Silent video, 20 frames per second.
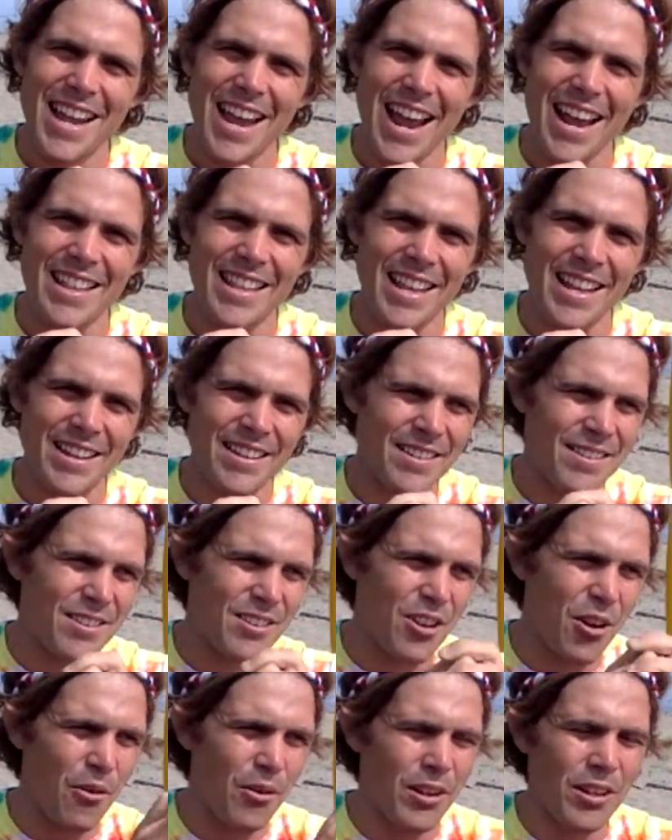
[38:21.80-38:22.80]
and then
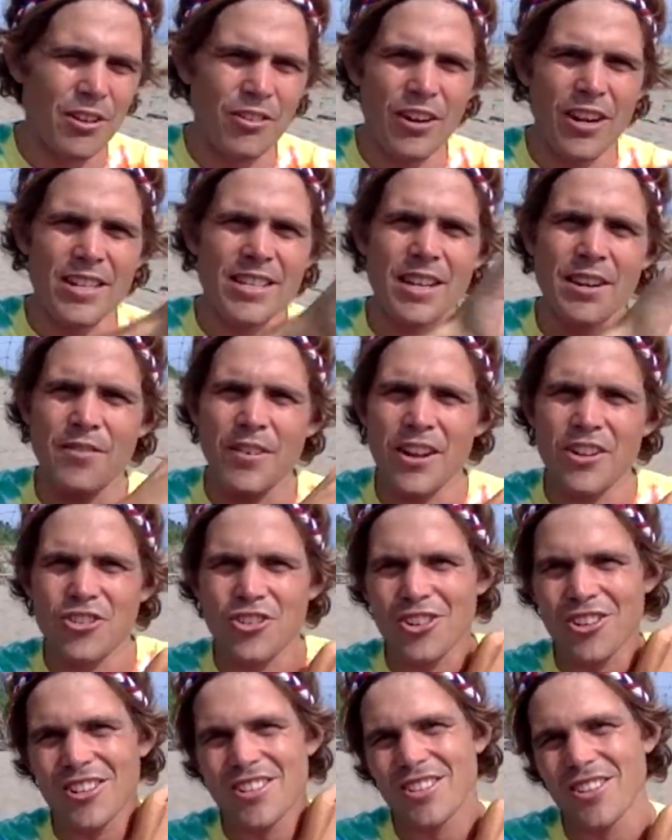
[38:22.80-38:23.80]
go on a crazy
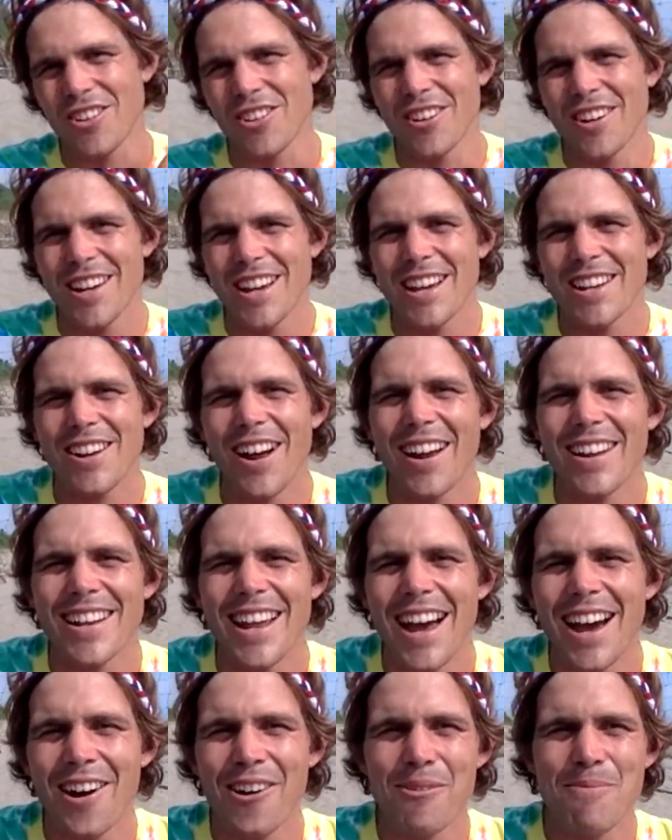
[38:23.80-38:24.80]
adventure. So not
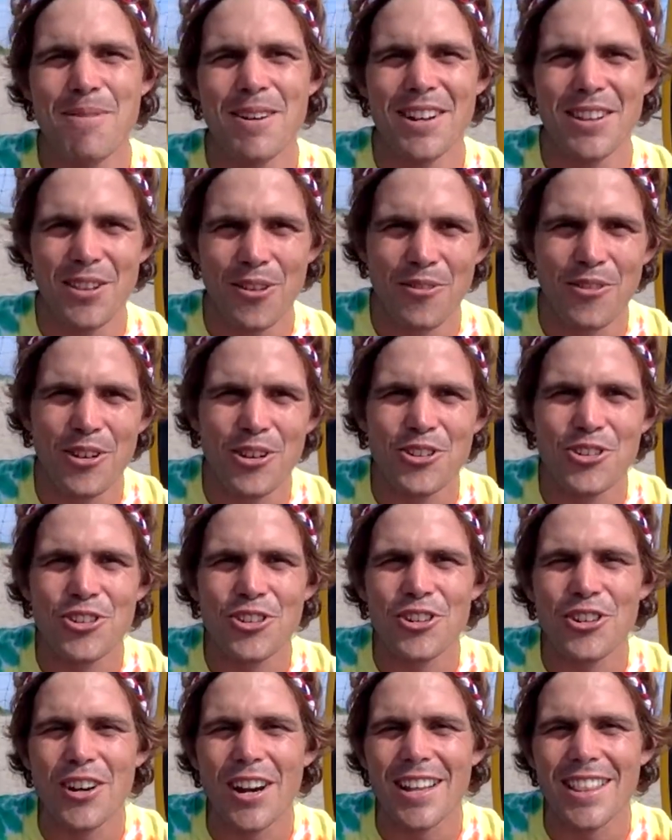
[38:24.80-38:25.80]
now, but in the
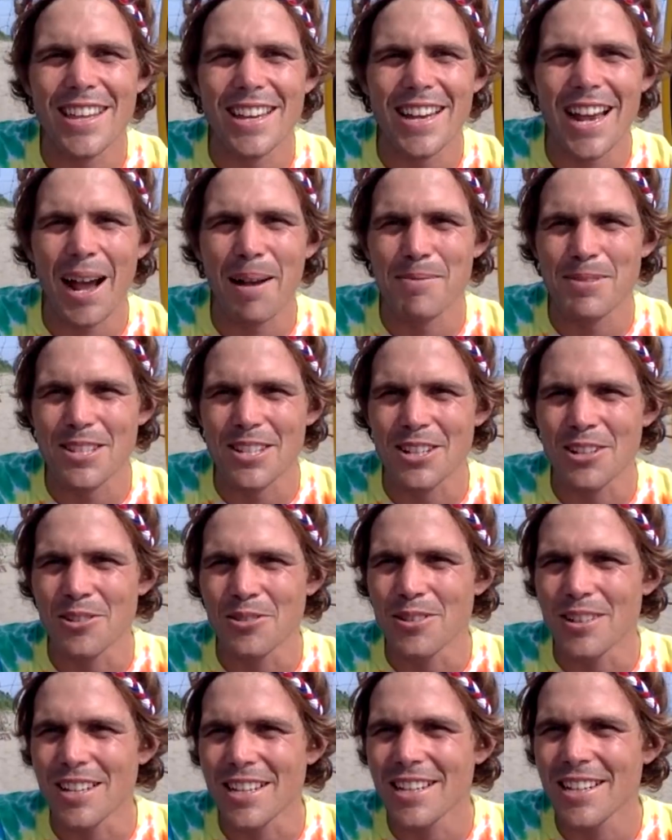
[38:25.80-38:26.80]
future, I think
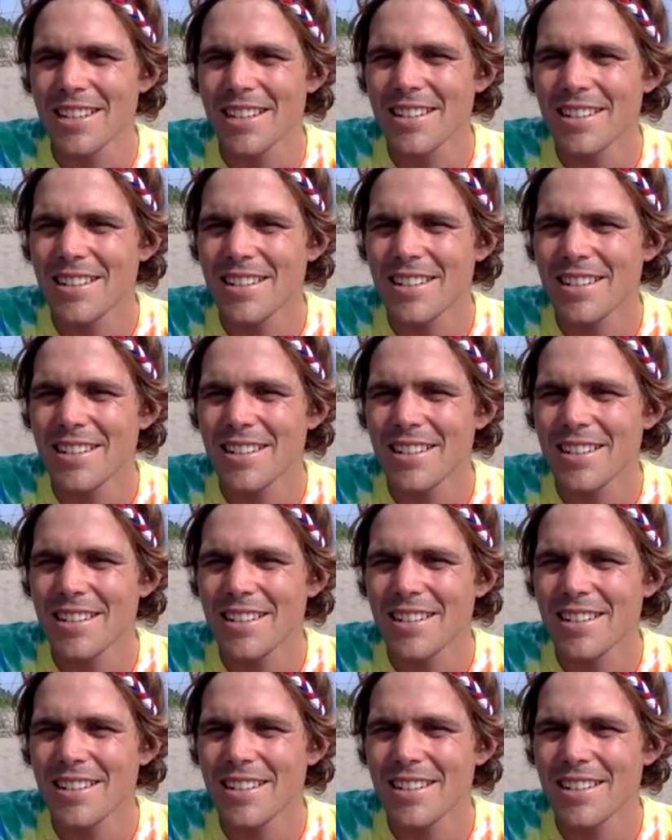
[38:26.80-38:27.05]
absolutely.